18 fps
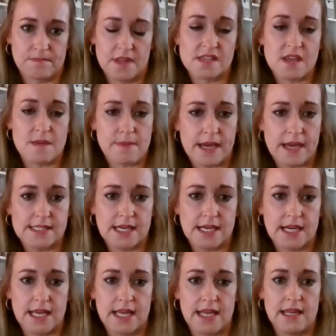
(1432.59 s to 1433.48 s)
So
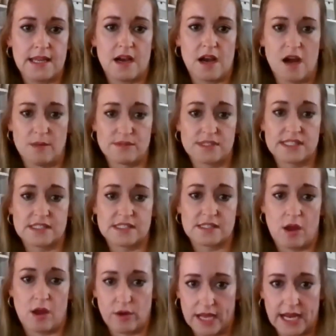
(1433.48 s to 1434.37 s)
basically, I'm
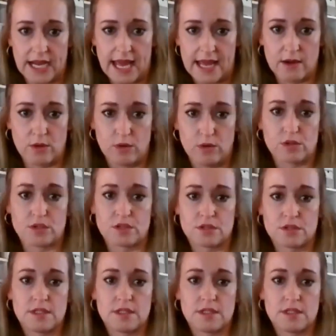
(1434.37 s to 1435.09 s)
solely a landlord.